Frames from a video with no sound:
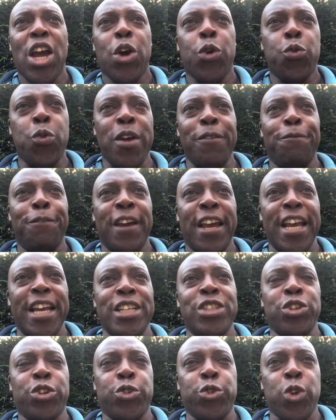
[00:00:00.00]
with
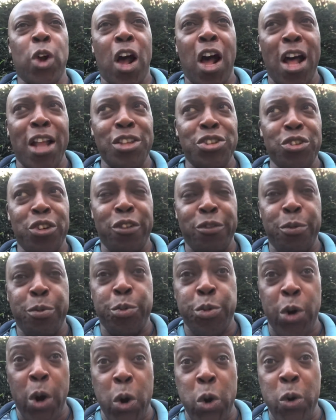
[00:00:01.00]
his grant of
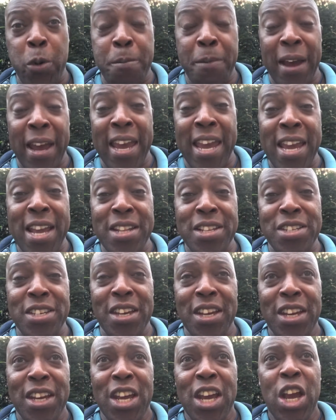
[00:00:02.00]
probate,
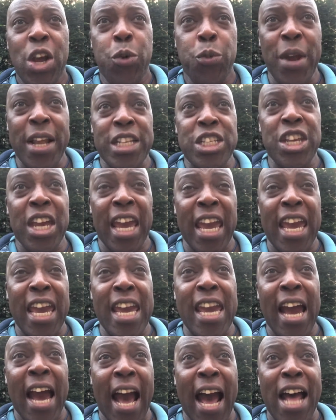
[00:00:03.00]
which
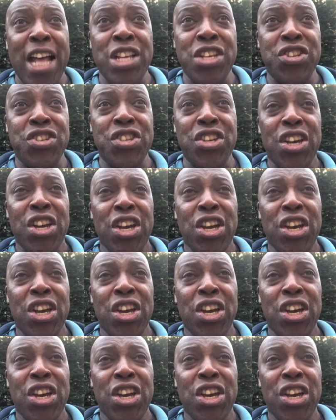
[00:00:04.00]
he has